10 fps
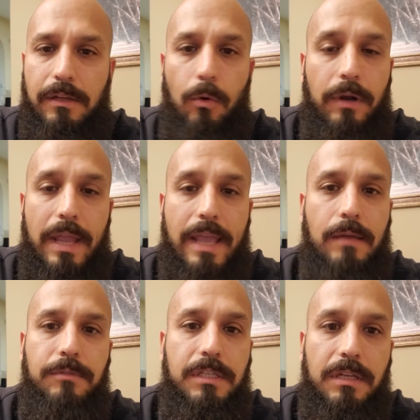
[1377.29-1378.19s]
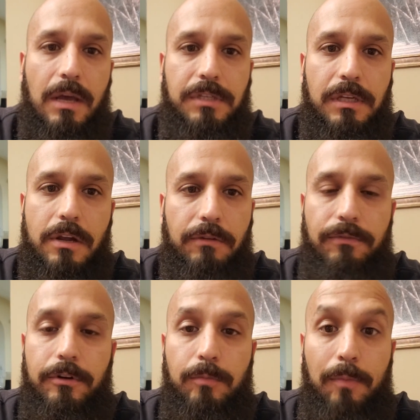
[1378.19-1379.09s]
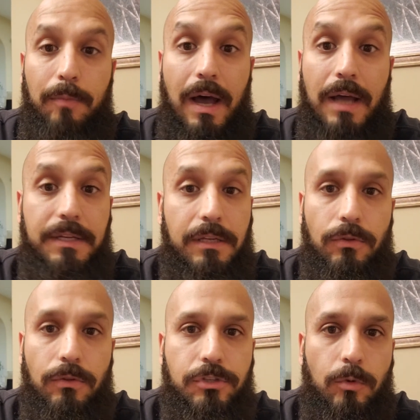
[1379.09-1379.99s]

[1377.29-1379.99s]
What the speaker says: Or AMC announcing a convertible bond deal or some more